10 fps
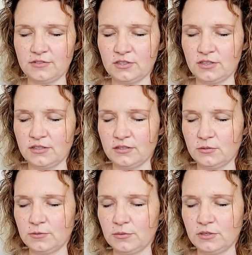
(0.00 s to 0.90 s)
to let this
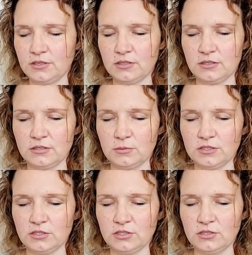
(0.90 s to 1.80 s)
be what it is,
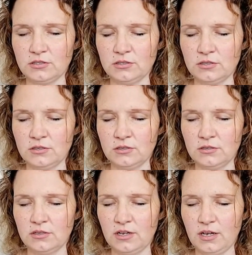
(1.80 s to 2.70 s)
but she's.
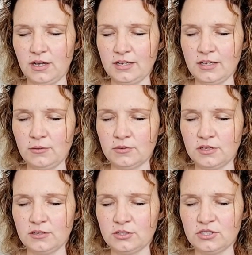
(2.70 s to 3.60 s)
I can't really
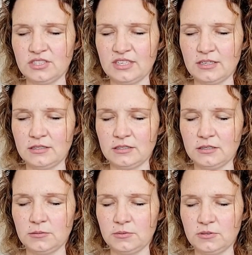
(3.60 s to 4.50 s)
understand
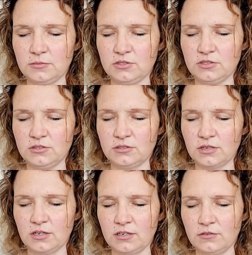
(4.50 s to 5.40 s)
it, but she's
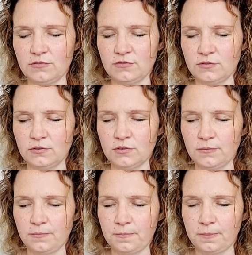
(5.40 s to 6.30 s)
kind of
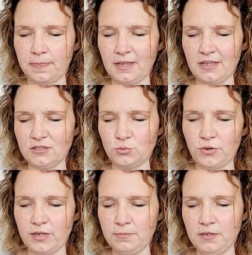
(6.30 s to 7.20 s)
I guess
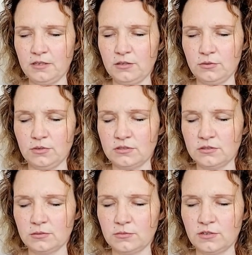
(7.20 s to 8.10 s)
raping you on
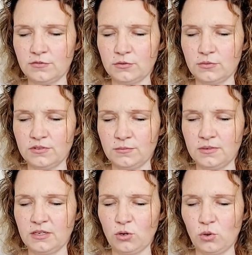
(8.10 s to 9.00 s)
some level with a
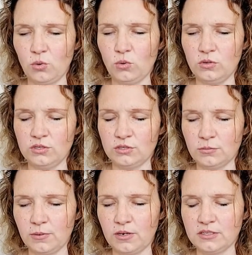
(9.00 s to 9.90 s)
big hole in your
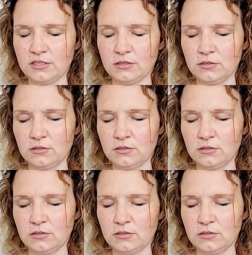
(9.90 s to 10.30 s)
body.